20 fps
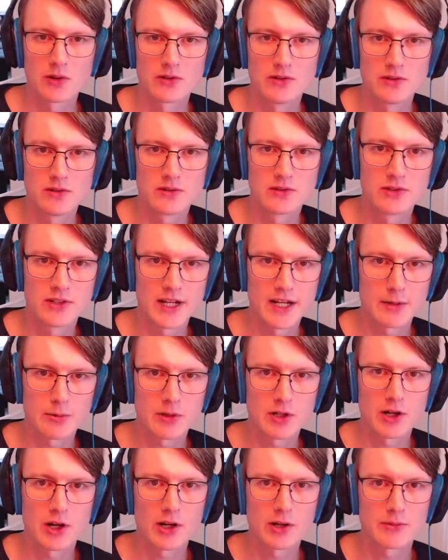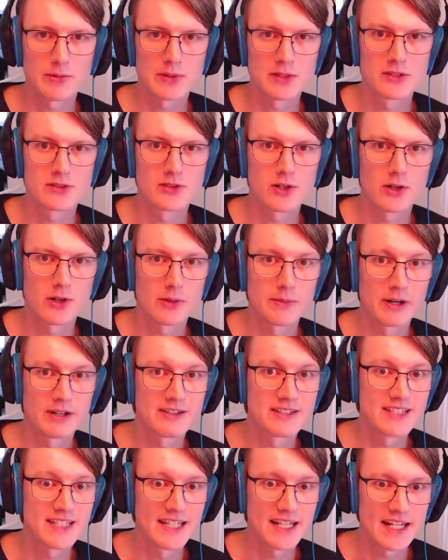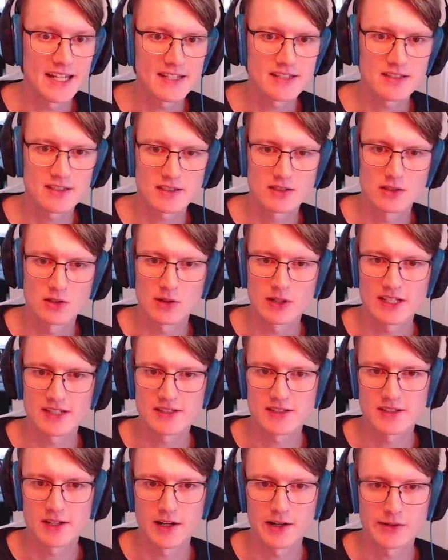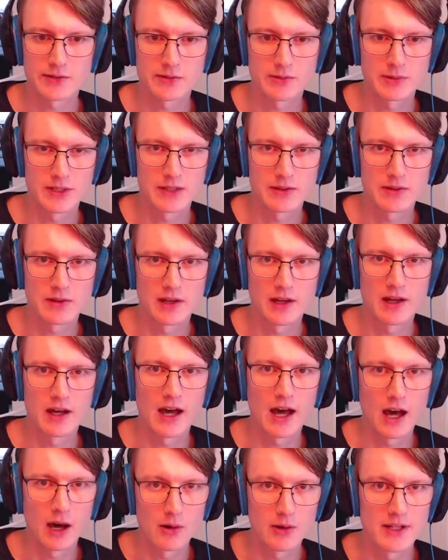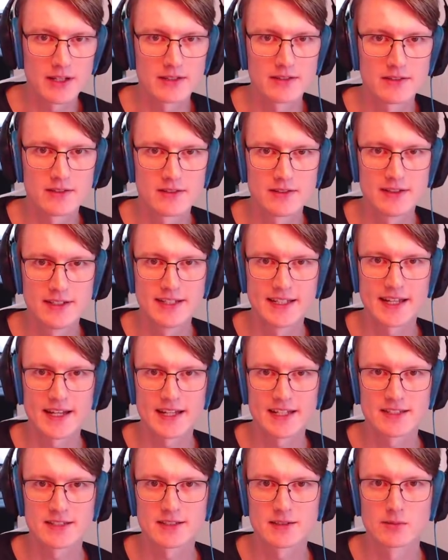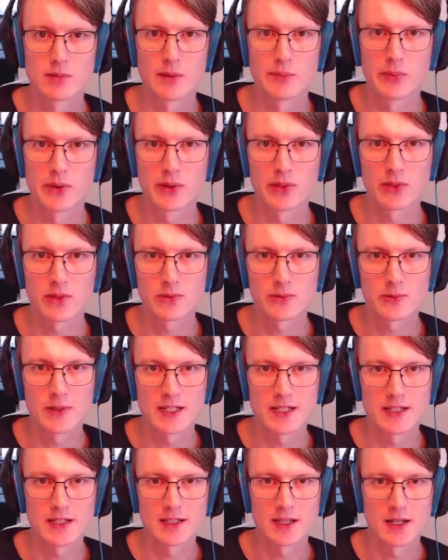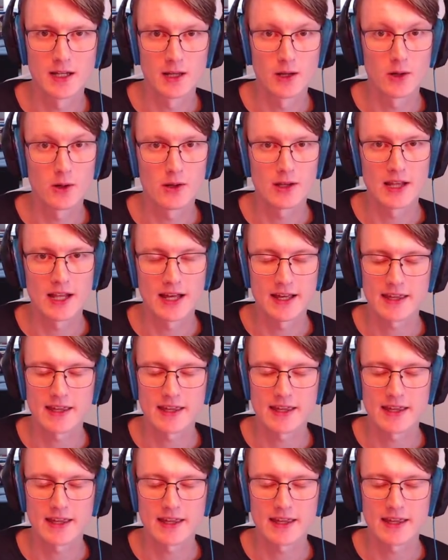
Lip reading: today we're going to be talking about TLS, so let's start with how did TLS 1.3 look like